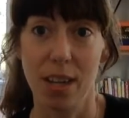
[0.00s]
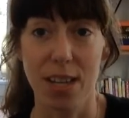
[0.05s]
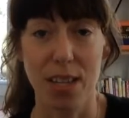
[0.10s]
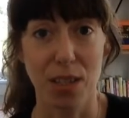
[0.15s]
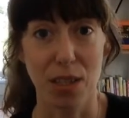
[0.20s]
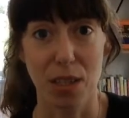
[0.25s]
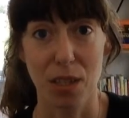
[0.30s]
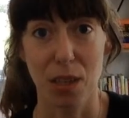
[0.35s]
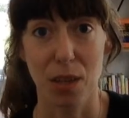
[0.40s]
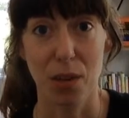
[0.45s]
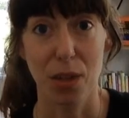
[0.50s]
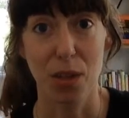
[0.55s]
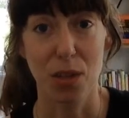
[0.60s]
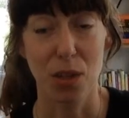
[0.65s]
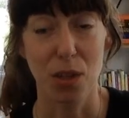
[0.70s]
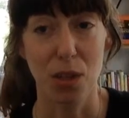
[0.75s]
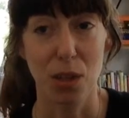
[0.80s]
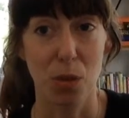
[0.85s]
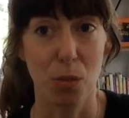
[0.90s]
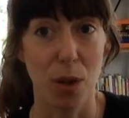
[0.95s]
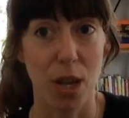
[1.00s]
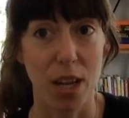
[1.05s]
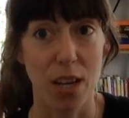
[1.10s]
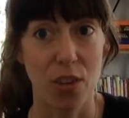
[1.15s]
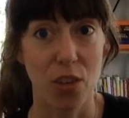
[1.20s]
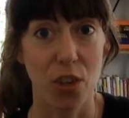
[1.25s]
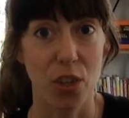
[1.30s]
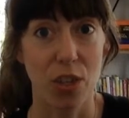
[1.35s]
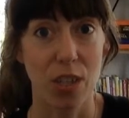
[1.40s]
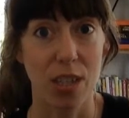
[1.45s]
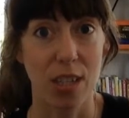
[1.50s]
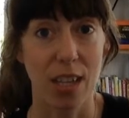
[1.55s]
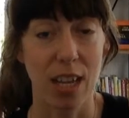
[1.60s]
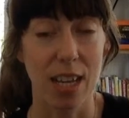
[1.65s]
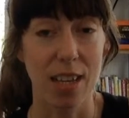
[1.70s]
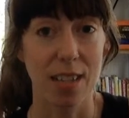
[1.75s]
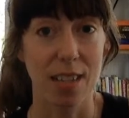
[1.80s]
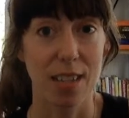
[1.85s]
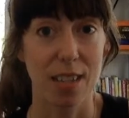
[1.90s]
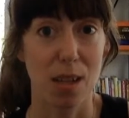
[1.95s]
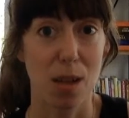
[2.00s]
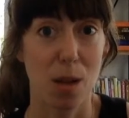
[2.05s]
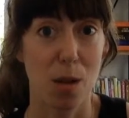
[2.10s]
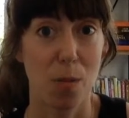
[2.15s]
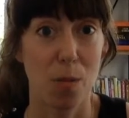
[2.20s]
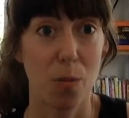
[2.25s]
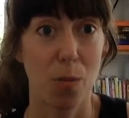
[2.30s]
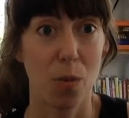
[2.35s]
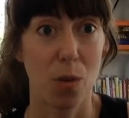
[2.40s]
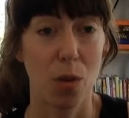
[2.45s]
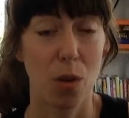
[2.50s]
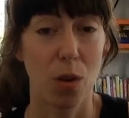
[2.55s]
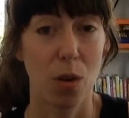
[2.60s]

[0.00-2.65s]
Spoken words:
and so it's a good way to just get some